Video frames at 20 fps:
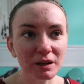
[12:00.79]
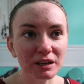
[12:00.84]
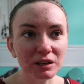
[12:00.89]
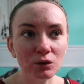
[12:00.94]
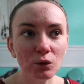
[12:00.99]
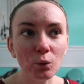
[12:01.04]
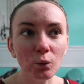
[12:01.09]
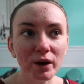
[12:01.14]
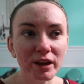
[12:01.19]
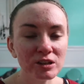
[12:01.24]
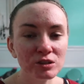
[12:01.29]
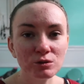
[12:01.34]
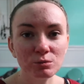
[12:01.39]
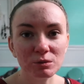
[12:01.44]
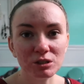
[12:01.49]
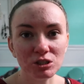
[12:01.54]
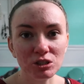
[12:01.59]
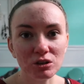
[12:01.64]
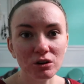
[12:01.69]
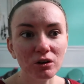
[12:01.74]
spending way too
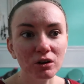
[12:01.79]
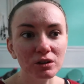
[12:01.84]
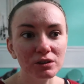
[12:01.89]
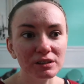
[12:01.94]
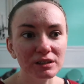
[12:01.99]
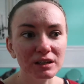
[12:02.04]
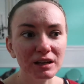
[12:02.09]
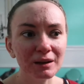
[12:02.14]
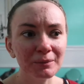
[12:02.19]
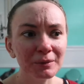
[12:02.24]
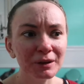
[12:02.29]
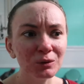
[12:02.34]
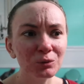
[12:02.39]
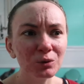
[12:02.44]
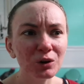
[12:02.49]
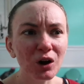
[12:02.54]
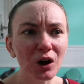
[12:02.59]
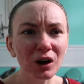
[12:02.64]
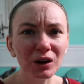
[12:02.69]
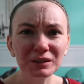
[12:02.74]
much at Aldi, and I'm like,
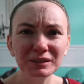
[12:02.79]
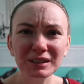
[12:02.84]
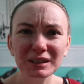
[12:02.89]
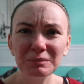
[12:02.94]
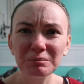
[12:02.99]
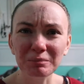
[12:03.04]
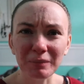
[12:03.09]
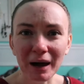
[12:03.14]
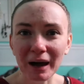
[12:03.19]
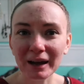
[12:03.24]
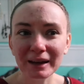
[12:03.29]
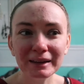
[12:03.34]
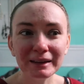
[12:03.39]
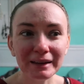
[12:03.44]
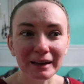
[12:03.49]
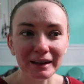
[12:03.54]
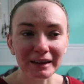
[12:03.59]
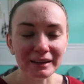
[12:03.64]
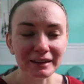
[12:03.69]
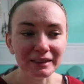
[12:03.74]
we're hardly
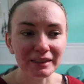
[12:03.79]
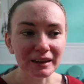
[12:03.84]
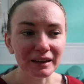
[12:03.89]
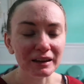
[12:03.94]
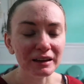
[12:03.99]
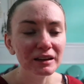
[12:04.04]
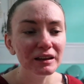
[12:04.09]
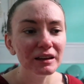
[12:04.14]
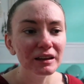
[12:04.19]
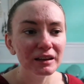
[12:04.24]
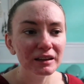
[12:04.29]
buying anything,